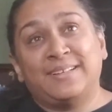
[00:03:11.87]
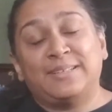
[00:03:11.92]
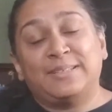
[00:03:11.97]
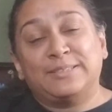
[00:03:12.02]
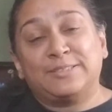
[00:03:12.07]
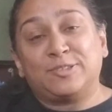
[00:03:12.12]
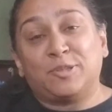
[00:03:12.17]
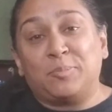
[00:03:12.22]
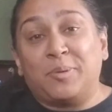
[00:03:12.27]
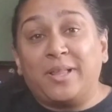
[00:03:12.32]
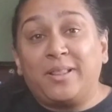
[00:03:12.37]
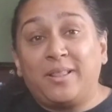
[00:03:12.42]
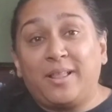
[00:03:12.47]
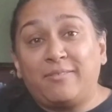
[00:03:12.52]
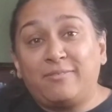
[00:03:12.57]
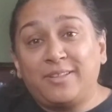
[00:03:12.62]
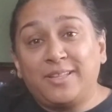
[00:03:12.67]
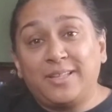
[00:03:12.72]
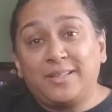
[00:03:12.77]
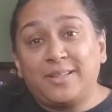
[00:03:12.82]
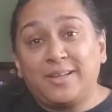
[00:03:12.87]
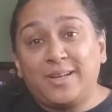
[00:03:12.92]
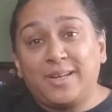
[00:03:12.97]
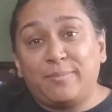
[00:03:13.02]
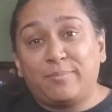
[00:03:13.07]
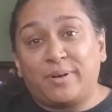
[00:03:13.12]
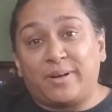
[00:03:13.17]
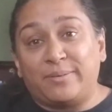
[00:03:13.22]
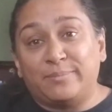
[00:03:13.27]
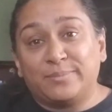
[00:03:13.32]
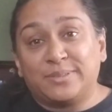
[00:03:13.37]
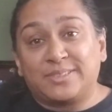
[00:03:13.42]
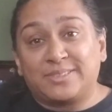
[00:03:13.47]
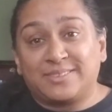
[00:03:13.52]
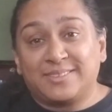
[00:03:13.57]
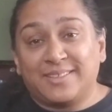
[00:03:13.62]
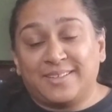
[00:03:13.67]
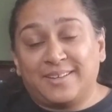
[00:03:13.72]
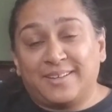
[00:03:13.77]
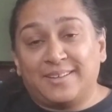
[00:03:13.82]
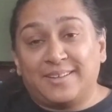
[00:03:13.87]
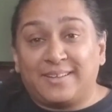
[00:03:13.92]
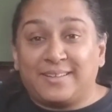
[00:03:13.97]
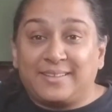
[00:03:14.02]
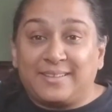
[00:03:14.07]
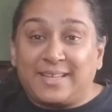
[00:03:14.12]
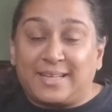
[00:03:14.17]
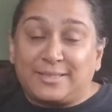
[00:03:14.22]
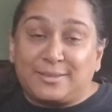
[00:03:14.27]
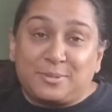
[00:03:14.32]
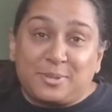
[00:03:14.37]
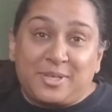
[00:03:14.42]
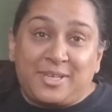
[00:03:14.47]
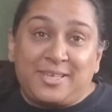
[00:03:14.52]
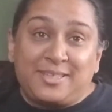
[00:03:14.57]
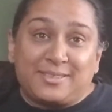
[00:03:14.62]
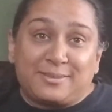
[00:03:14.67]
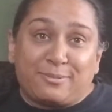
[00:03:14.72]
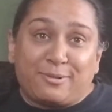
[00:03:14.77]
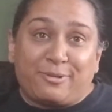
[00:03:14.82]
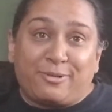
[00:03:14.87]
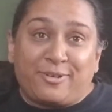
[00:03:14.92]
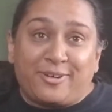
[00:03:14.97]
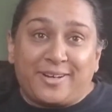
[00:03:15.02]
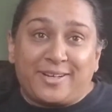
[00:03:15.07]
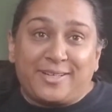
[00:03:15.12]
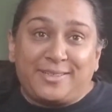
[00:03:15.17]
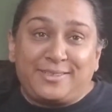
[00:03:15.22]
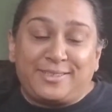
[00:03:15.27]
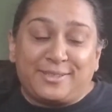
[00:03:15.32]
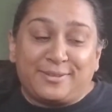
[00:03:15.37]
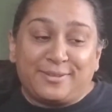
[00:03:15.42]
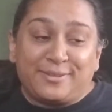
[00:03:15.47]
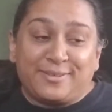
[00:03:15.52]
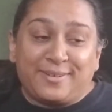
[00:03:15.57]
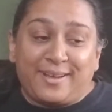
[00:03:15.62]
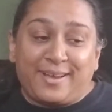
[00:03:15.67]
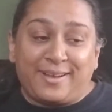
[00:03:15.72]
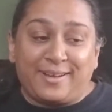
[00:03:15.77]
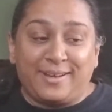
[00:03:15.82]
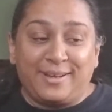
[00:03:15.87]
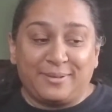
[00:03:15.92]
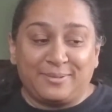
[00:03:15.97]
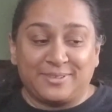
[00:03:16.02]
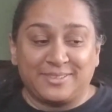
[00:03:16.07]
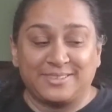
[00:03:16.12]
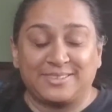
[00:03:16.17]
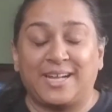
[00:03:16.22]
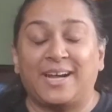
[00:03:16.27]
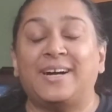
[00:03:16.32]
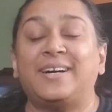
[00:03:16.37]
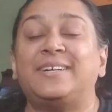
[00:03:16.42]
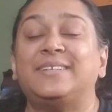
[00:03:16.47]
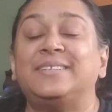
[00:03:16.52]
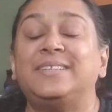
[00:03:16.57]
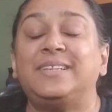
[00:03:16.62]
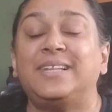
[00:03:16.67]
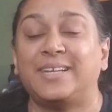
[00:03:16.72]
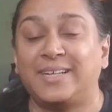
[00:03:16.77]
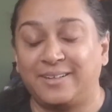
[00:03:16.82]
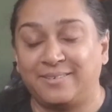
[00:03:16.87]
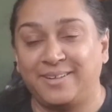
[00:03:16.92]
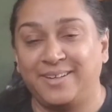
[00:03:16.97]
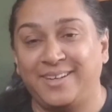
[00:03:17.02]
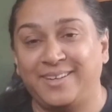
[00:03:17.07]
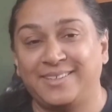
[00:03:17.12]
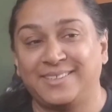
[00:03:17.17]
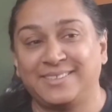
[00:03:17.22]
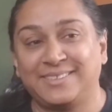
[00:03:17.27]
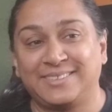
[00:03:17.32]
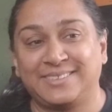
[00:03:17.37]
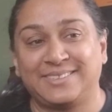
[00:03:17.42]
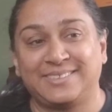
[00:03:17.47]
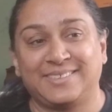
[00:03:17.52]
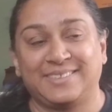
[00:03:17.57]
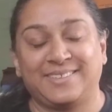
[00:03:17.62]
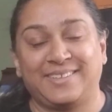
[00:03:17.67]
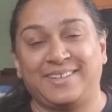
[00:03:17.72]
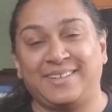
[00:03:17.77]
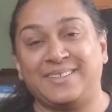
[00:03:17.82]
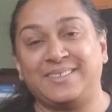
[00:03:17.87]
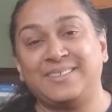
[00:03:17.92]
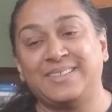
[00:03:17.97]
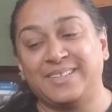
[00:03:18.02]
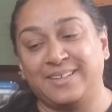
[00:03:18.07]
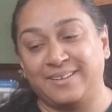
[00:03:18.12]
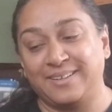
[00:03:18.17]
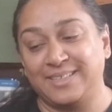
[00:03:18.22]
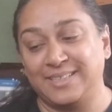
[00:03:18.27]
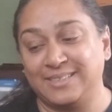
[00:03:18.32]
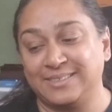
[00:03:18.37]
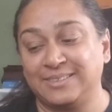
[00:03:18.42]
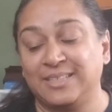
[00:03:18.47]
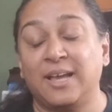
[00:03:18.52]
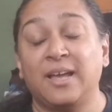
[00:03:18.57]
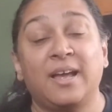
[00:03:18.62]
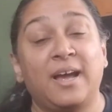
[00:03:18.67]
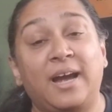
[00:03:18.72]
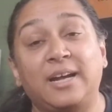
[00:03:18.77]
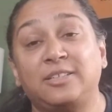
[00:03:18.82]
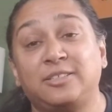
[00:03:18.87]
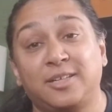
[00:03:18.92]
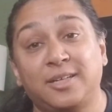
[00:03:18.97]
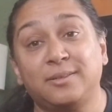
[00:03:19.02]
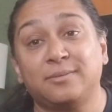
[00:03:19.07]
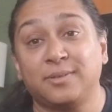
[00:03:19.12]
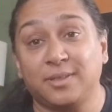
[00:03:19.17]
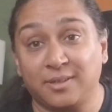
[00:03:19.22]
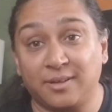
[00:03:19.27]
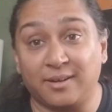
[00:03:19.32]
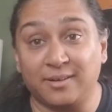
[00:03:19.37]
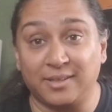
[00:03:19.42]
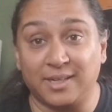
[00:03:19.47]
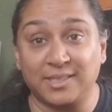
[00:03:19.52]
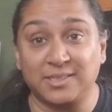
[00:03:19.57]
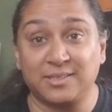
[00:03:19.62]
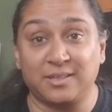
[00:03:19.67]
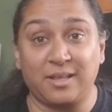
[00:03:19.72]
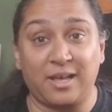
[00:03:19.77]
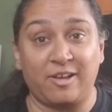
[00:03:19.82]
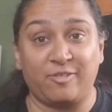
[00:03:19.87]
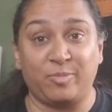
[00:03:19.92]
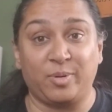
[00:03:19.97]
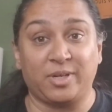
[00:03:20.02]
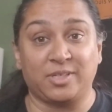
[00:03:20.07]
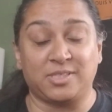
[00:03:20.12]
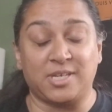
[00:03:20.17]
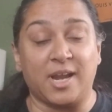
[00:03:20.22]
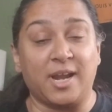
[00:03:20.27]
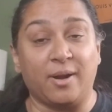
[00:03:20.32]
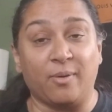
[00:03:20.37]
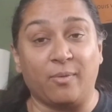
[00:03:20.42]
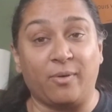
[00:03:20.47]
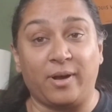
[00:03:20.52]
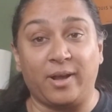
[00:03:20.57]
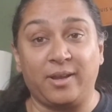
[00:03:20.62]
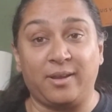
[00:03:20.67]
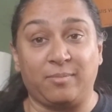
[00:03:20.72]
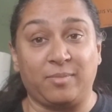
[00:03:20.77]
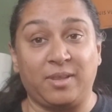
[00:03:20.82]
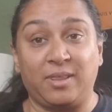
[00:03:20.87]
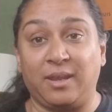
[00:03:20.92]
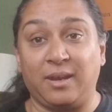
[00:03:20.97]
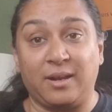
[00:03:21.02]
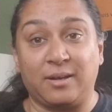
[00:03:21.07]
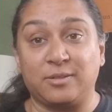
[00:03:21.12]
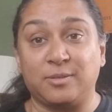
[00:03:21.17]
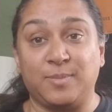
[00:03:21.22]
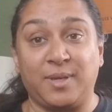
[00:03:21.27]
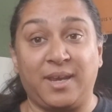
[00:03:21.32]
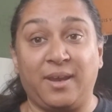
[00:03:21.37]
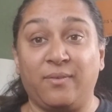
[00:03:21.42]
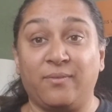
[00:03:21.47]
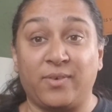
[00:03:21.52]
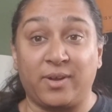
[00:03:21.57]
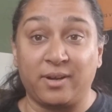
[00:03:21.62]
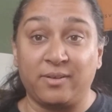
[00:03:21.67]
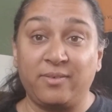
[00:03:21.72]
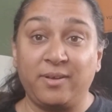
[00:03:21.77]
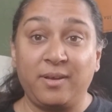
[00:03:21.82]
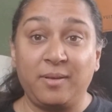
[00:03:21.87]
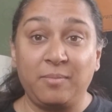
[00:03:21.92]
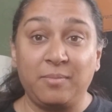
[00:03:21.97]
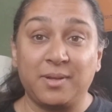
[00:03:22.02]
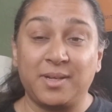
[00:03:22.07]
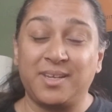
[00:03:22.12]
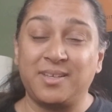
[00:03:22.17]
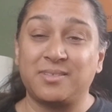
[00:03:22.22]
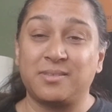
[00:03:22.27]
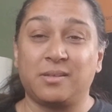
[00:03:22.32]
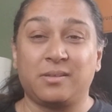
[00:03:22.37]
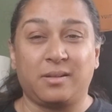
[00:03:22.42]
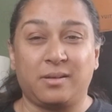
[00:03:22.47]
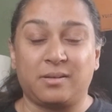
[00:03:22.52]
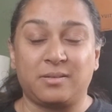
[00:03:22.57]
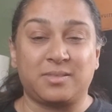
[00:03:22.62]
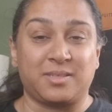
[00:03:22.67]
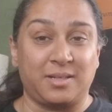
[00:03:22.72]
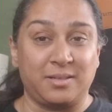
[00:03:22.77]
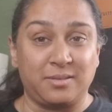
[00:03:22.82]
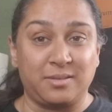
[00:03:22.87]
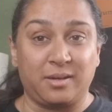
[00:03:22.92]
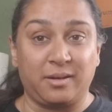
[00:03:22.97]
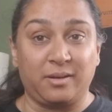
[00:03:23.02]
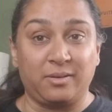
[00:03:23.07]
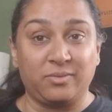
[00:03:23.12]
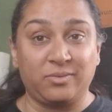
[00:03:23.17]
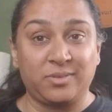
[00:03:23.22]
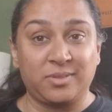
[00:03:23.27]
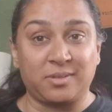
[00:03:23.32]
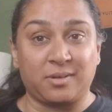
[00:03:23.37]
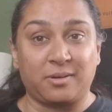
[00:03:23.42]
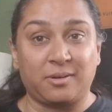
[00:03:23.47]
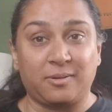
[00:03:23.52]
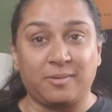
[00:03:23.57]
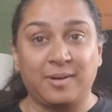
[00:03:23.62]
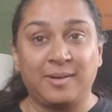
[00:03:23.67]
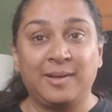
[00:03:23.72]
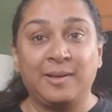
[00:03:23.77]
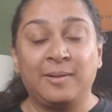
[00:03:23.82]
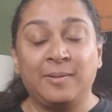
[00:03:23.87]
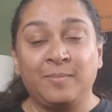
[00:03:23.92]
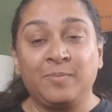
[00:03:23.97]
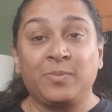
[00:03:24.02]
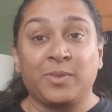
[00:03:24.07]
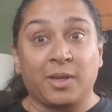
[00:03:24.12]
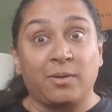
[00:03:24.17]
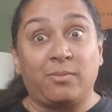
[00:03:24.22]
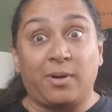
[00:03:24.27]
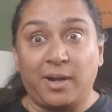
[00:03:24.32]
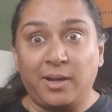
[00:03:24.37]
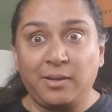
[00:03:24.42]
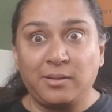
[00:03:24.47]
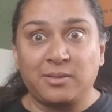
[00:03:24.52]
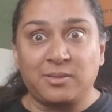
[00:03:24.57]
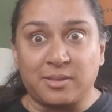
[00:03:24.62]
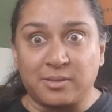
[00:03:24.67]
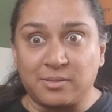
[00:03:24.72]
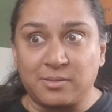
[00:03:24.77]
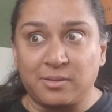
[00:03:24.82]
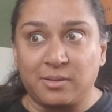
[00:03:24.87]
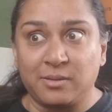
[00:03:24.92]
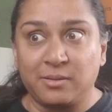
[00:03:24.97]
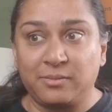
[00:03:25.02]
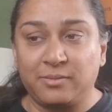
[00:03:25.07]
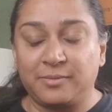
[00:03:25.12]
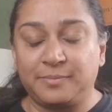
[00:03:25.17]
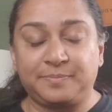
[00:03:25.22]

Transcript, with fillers: So my lovely lady bumps. That's what he's referring to and it was hilarious. Hilarious. I tried real hard not to laugh because I didn't want him to think I was making fun of him and he's a little sensitive. So, right? Sensitive.